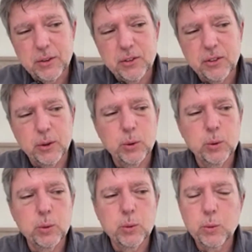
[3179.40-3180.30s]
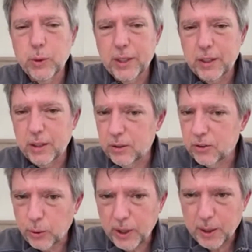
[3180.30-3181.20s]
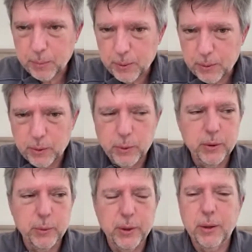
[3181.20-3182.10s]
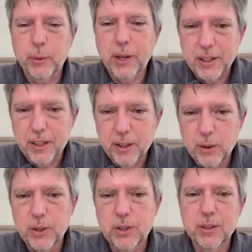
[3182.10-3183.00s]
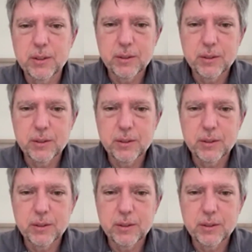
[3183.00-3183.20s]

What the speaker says: So we scrape, we have a huge,